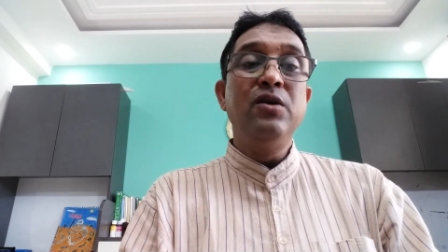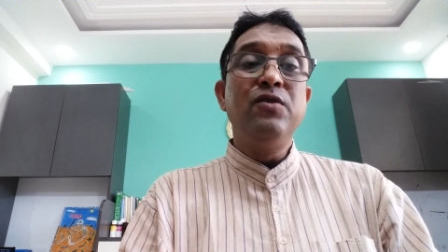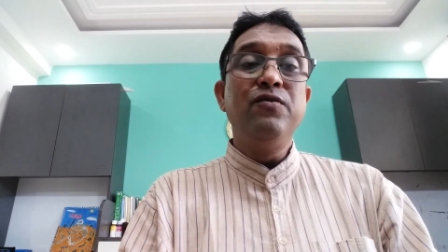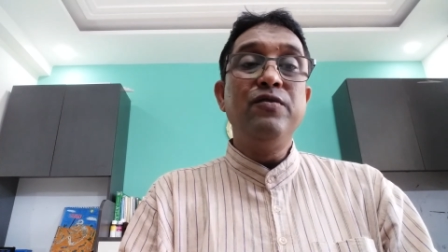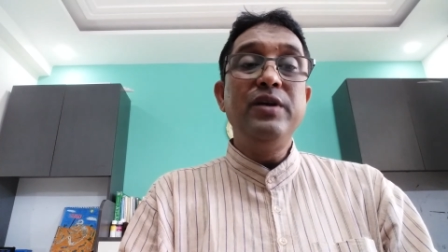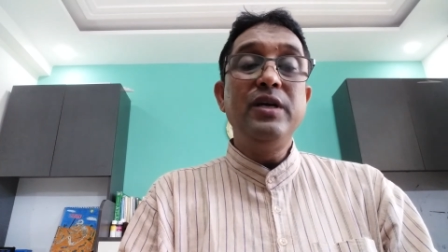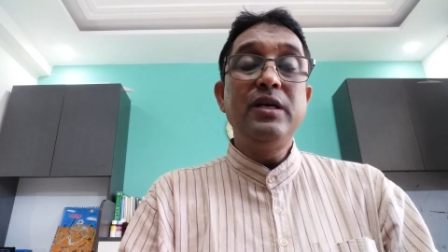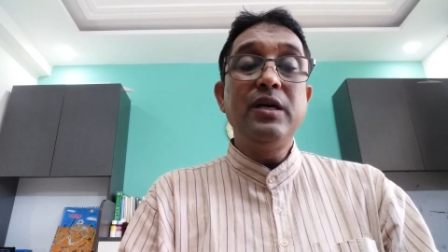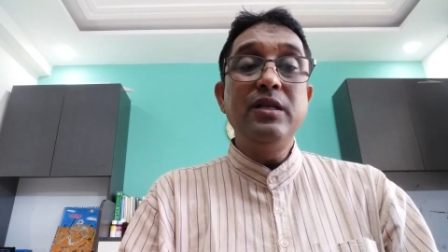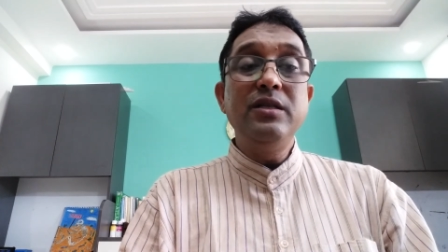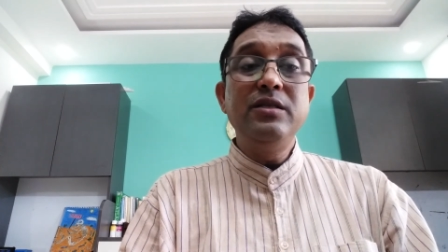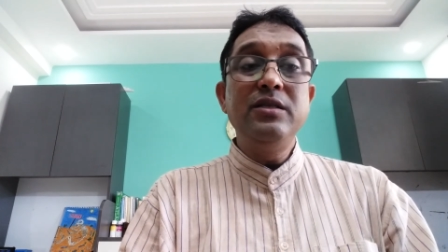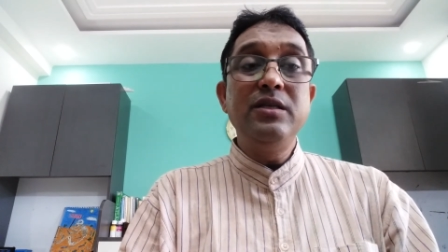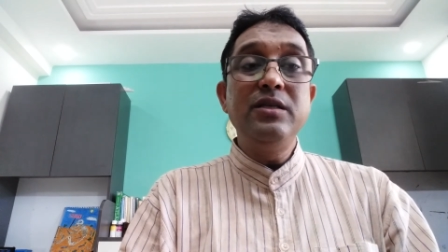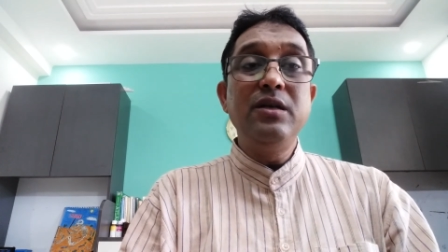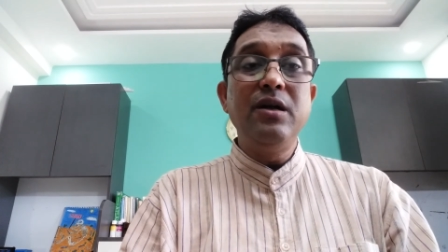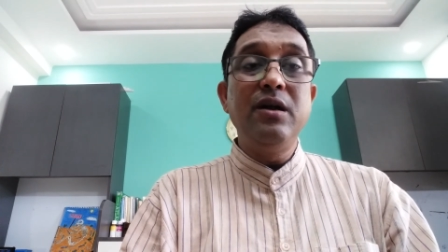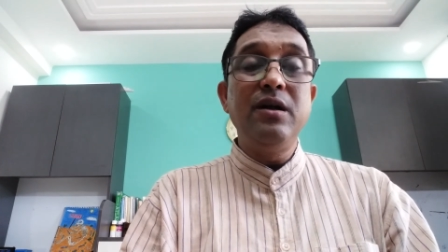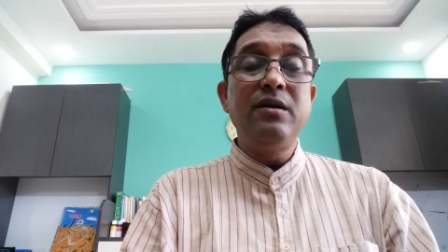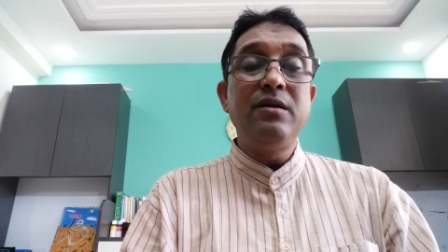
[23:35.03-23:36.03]
we
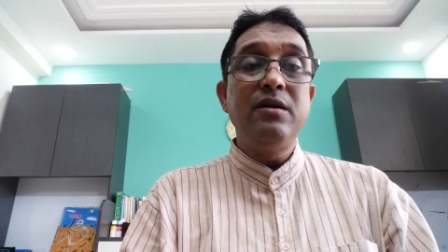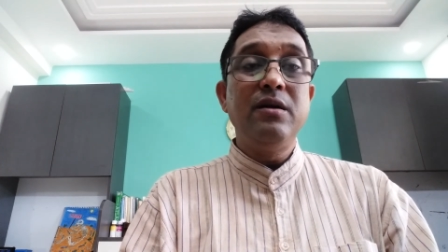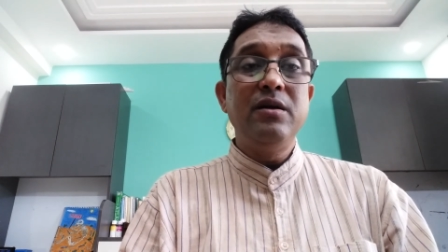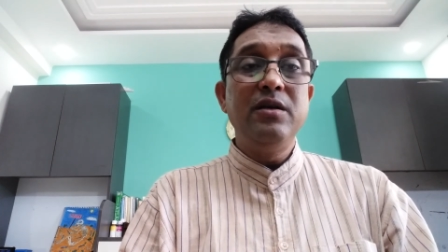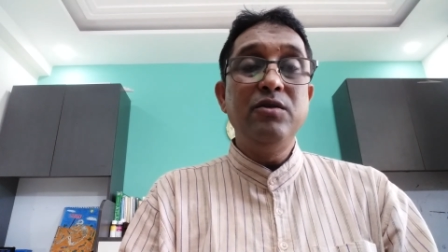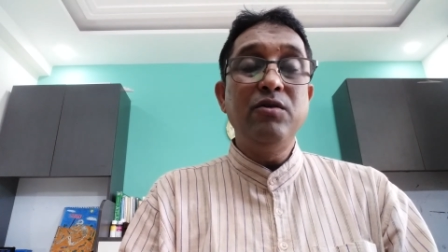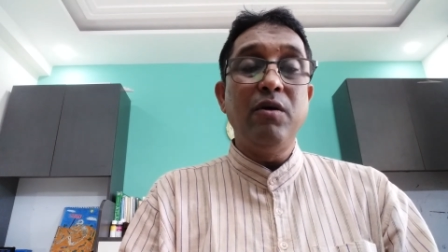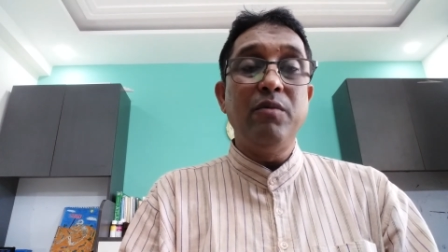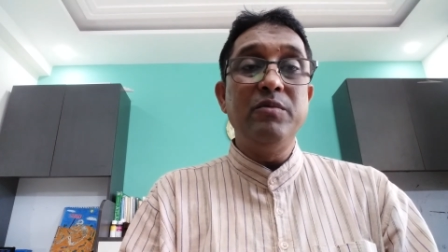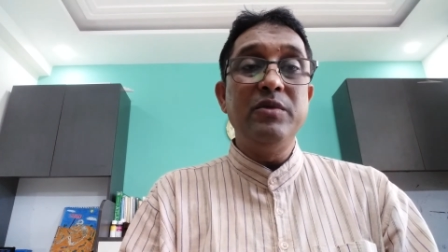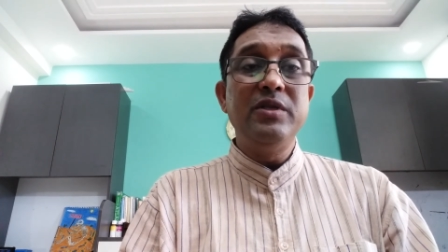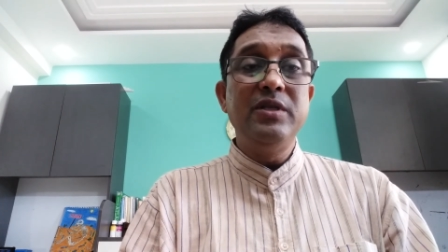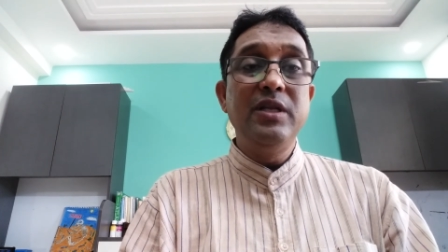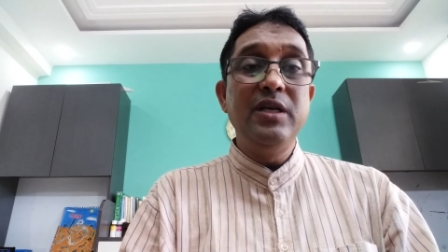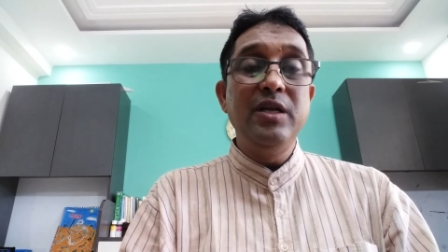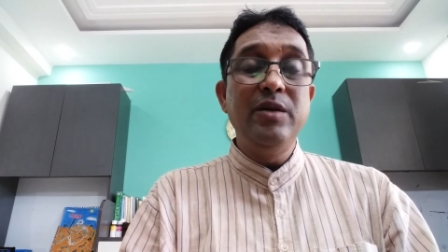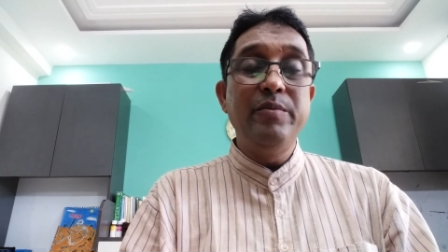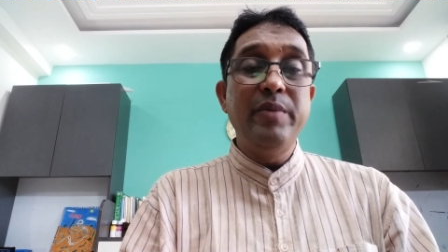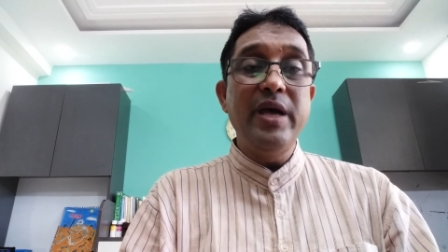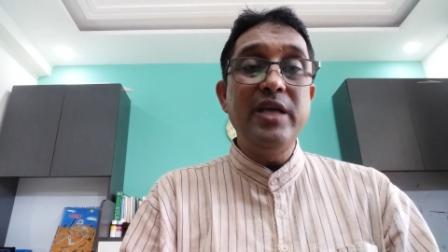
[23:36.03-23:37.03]
consider
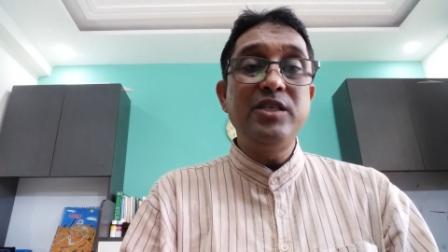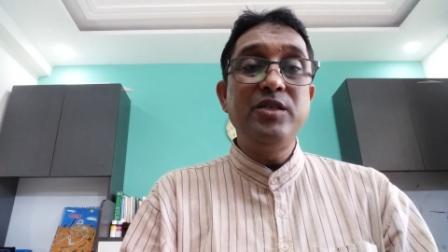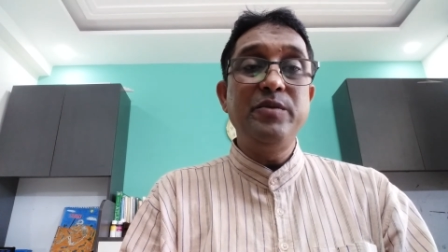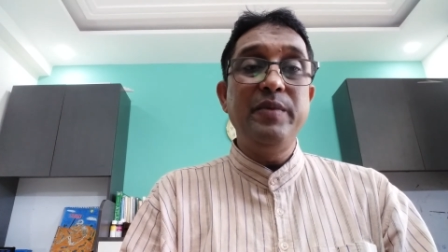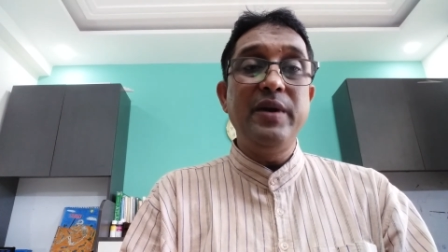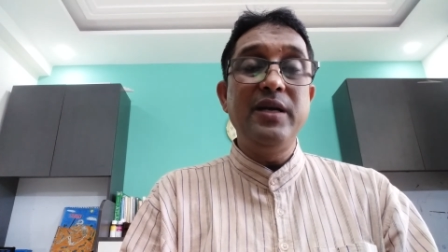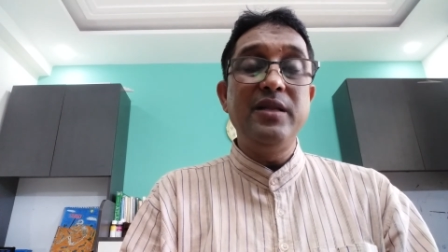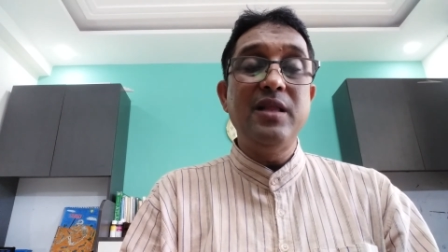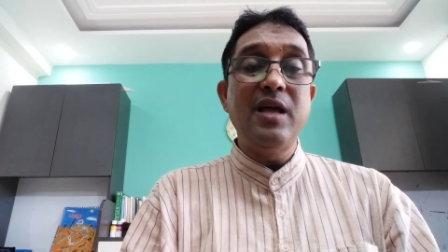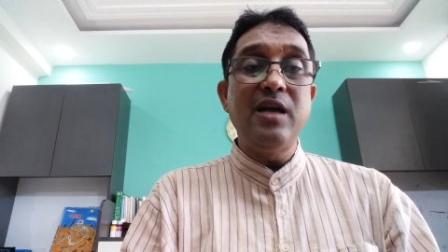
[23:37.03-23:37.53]
the investment